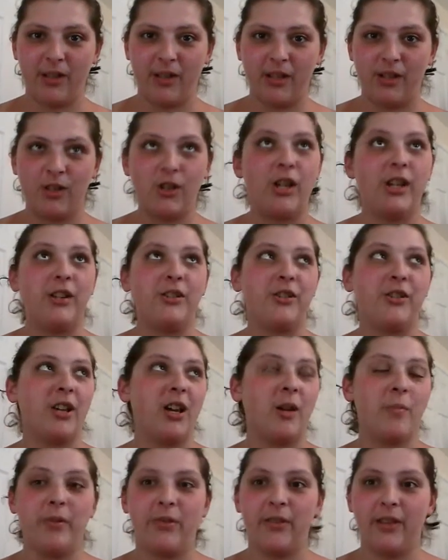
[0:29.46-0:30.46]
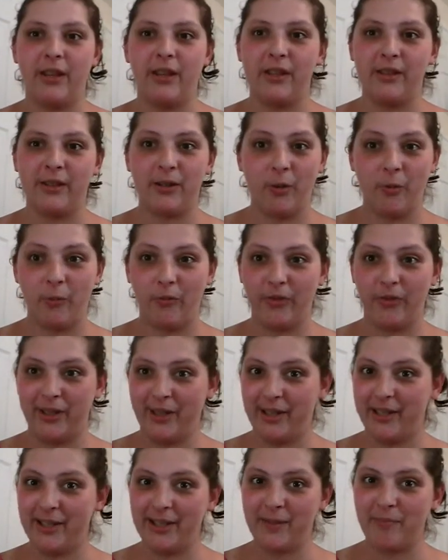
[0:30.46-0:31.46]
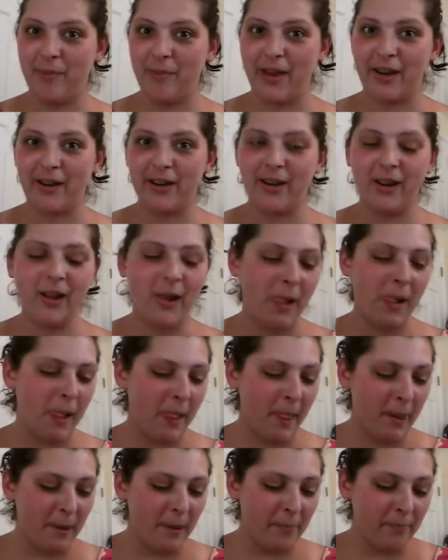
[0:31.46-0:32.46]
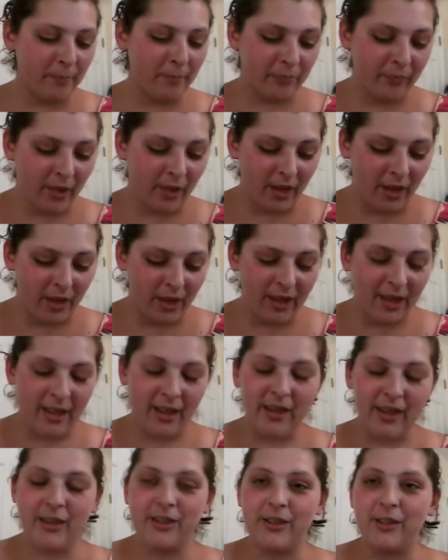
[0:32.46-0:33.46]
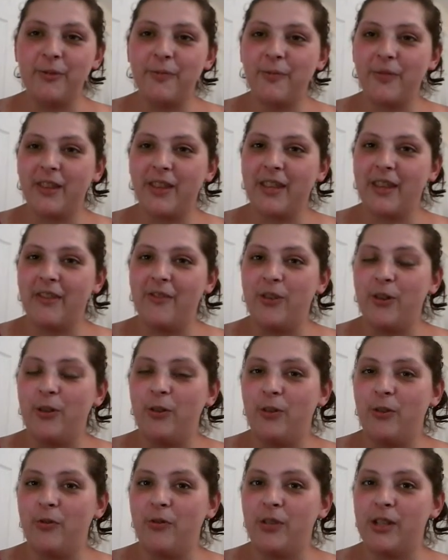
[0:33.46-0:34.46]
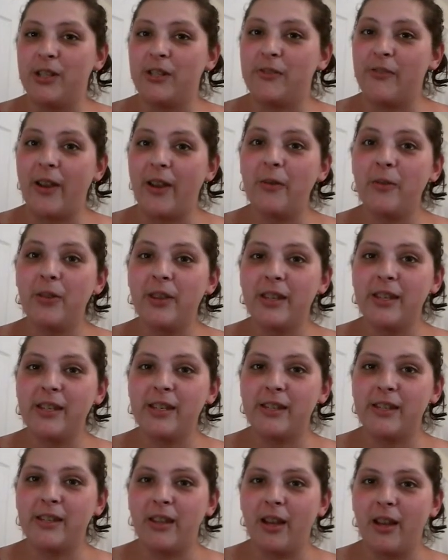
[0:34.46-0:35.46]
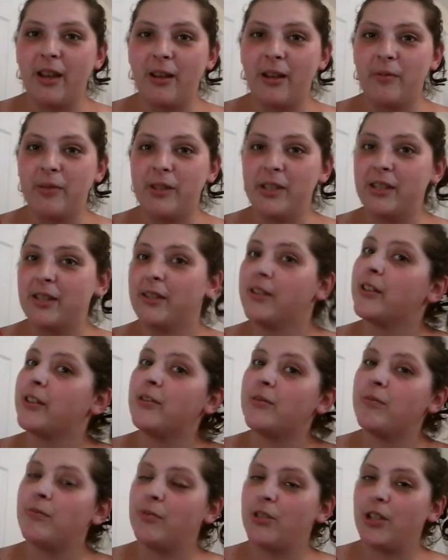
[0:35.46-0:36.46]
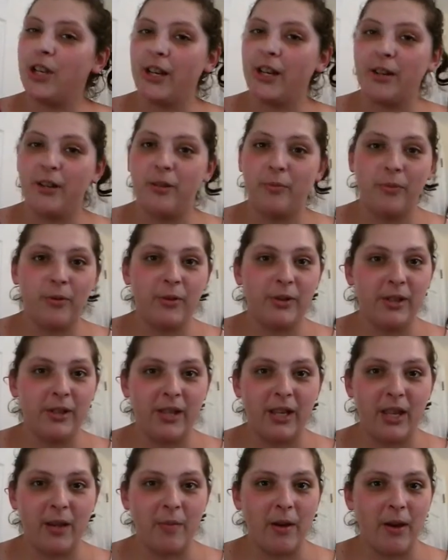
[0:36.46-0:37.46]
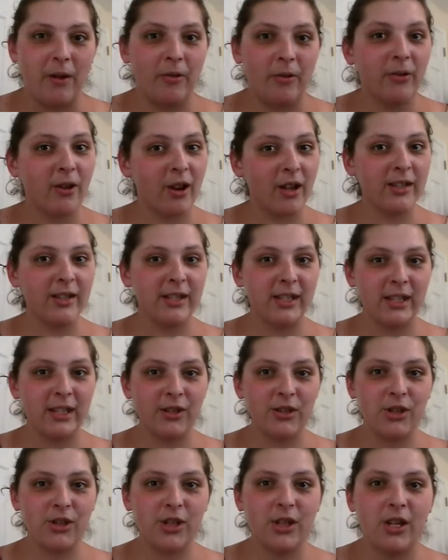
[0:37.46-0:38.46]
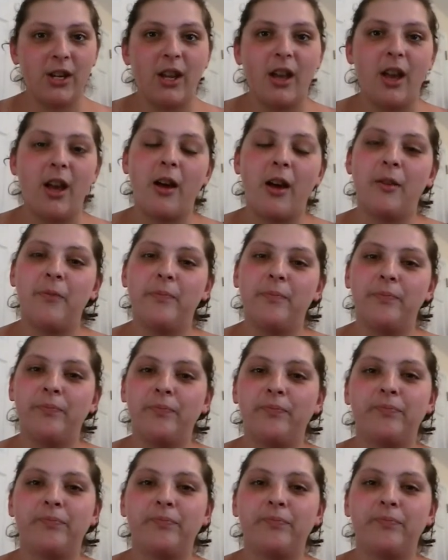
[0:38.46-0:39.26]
Changed a couple things, and hopefully it's better. So, if you've just found this, this is a channel mostly about cross stitch and